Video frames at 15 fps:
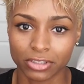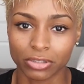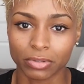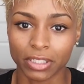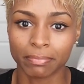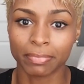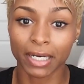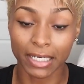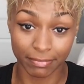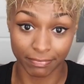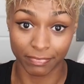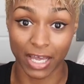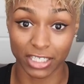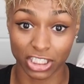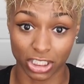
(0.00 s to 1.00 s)
to it, but
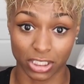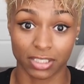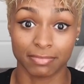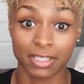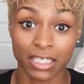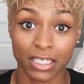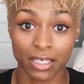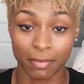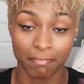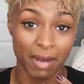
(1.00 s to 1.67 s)
that's just me.